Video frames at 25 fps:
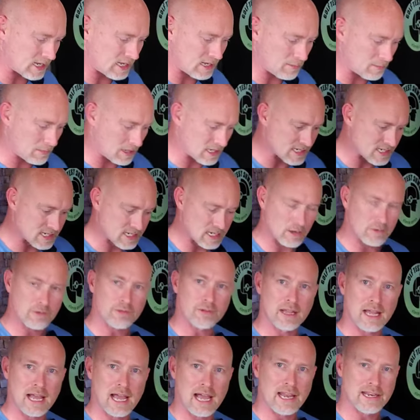of get
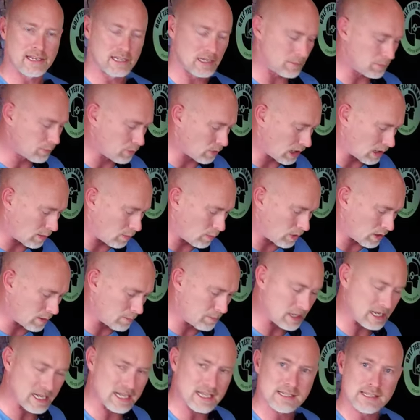myself lined up where I want
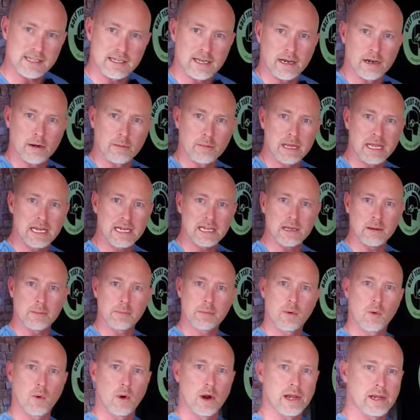to be as an
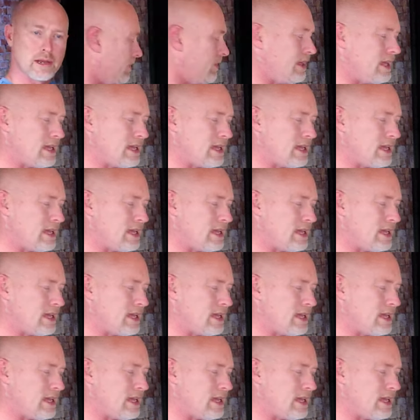intermediate point.